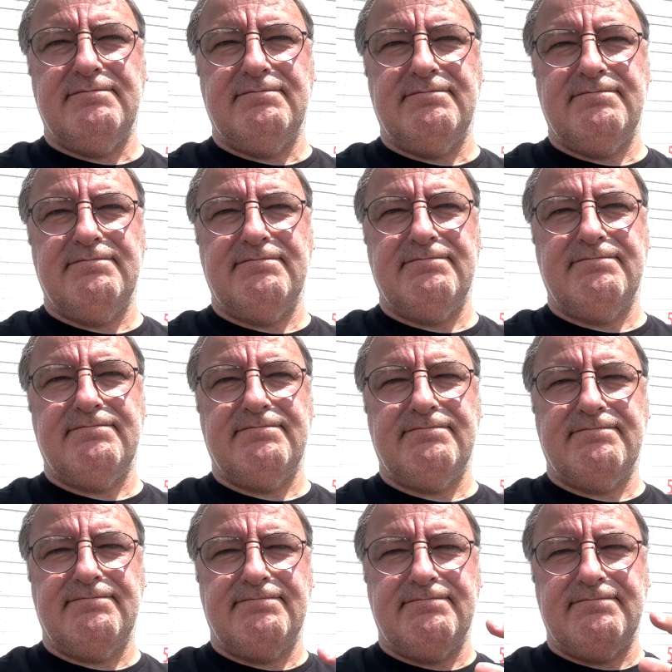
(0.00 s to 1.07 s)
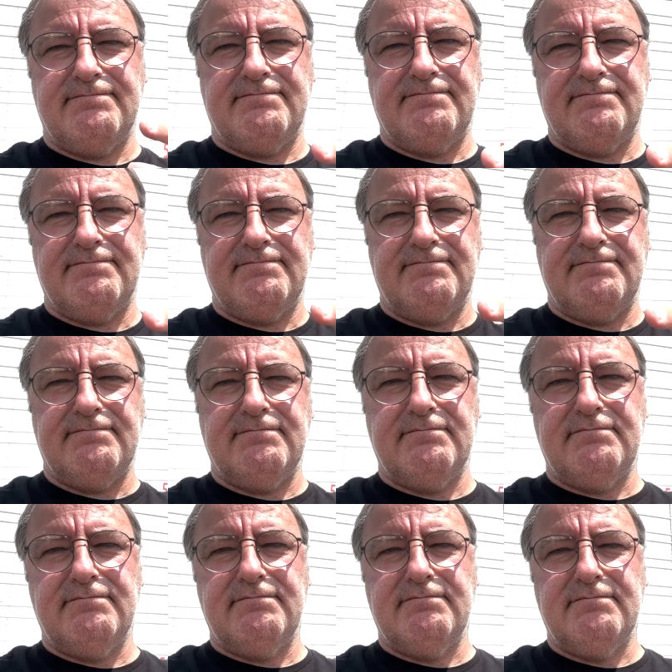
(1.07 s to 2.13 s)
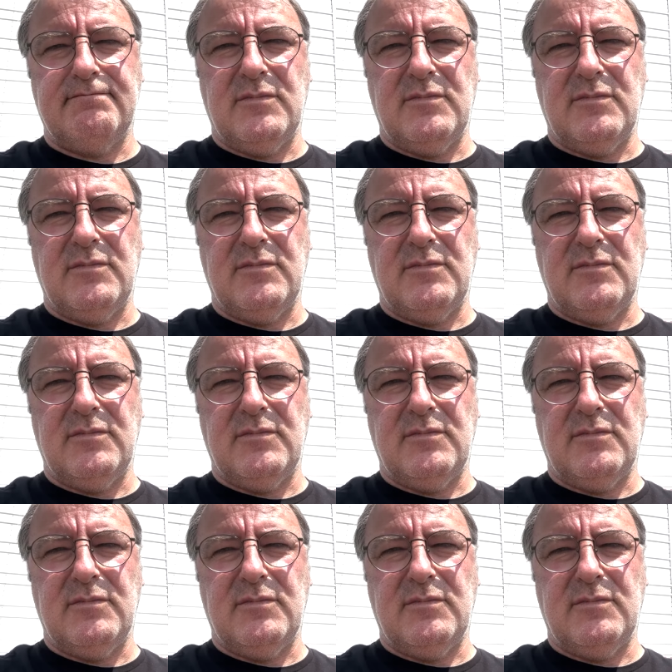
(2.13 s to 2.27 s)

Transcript: (no one is talking)